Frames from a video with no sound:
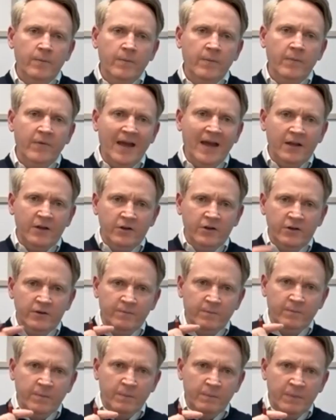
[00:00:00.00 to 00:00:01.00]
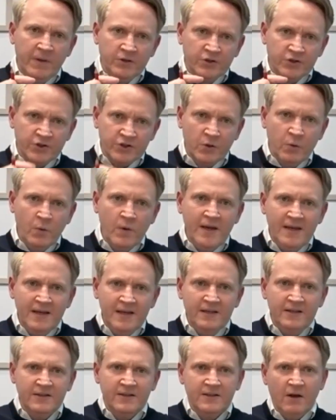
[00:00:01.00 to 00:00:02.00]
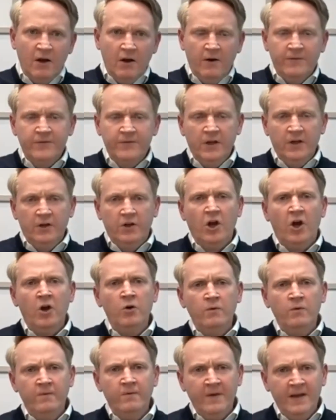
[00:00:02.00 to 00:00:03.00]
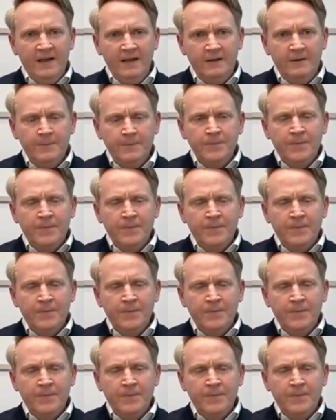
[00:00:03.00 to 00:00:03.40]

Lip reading: that had been squeezed after COVID